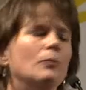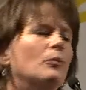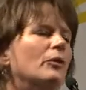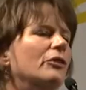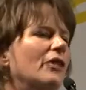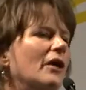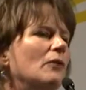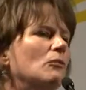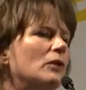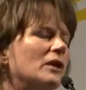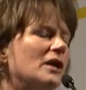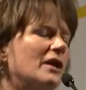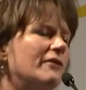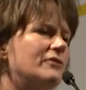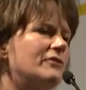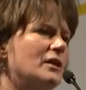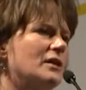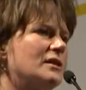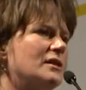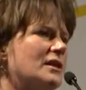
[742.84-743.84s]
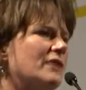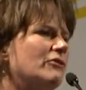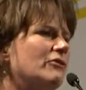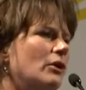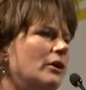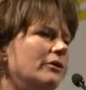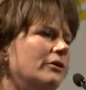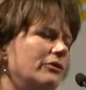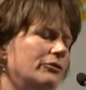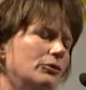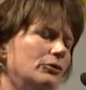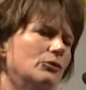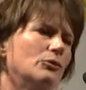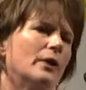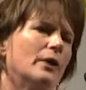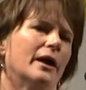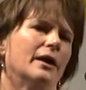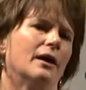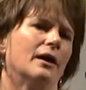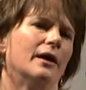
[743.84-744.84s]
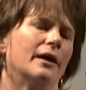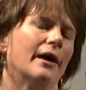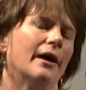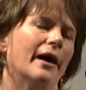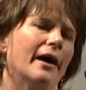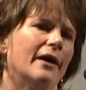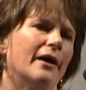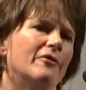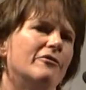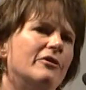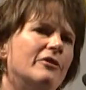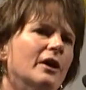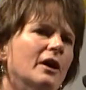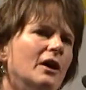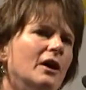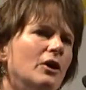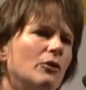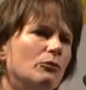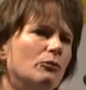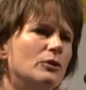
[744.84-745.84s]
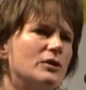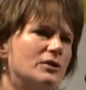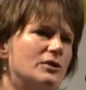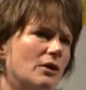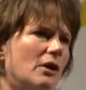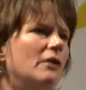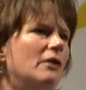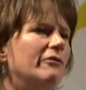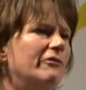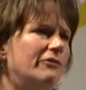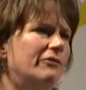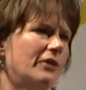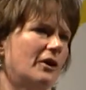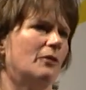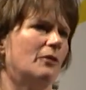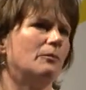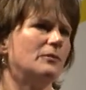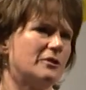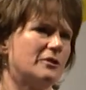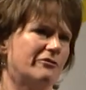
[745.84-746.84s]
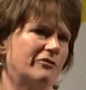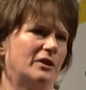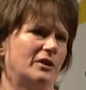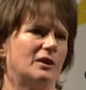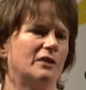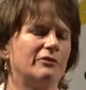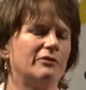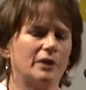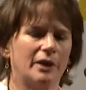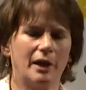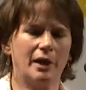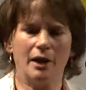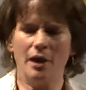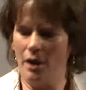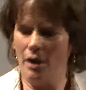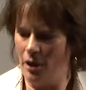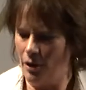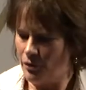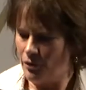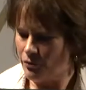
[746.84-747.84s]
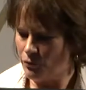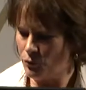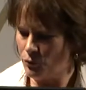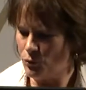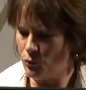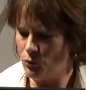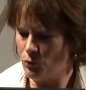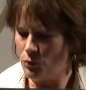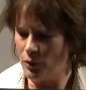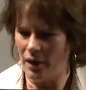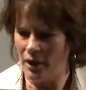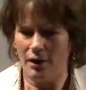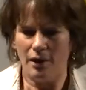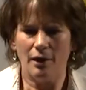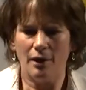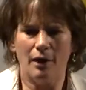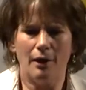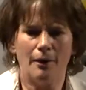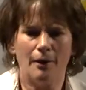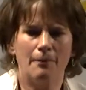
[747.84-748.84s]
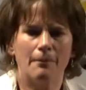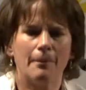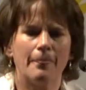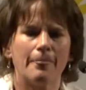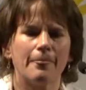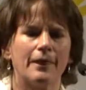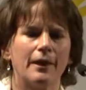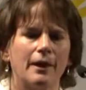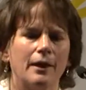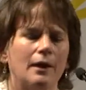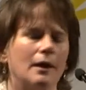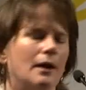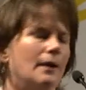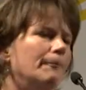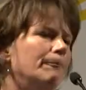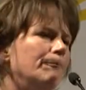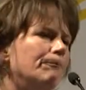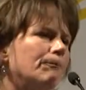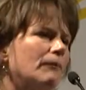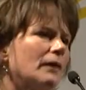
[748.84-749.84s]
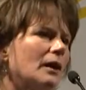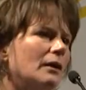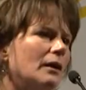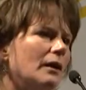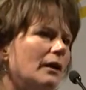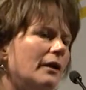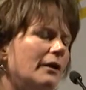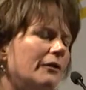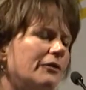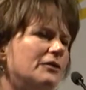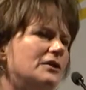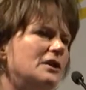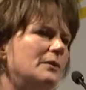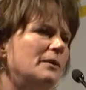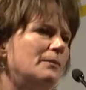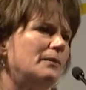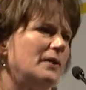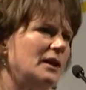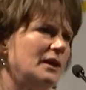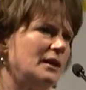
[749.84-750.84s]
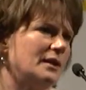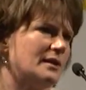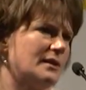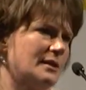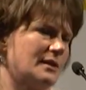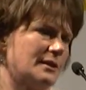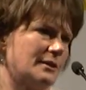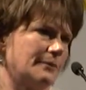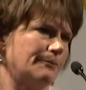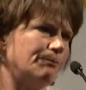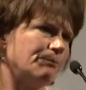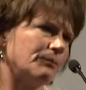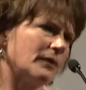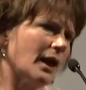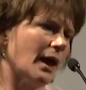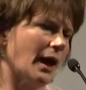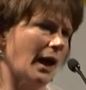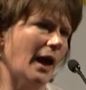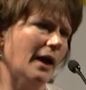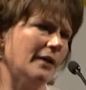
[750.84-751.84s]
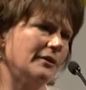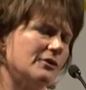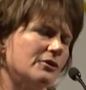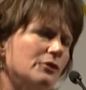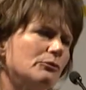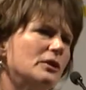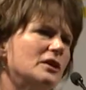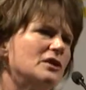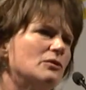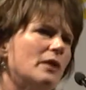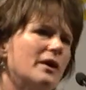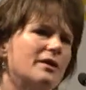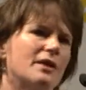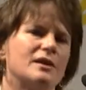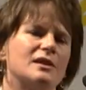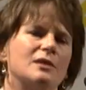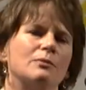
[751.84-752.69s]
but then what I've done is I've gone through and I have resolved them definitively through um, the, um, uh, the DBpedia system. And the reason why that's